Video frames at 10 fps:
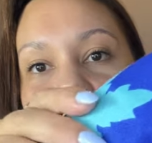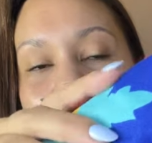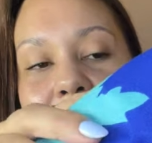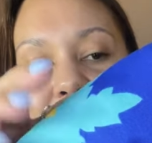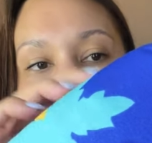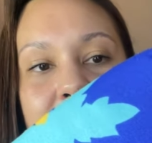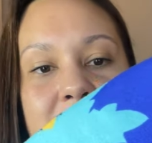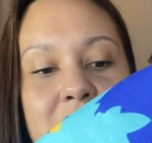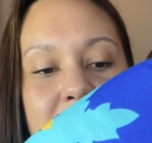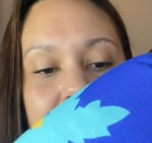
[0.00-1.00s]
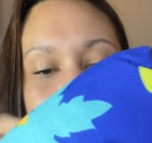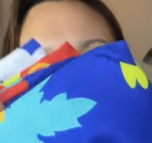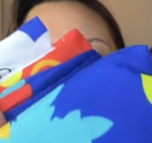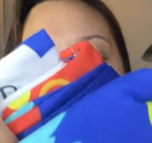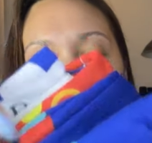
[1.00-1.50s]
as you can see
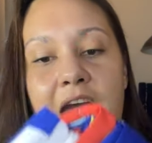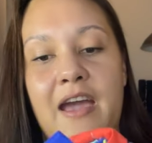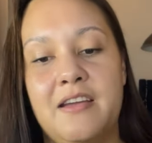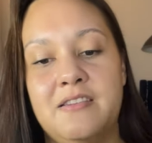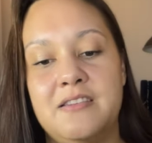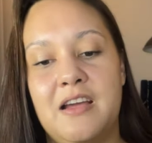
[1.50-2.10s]
and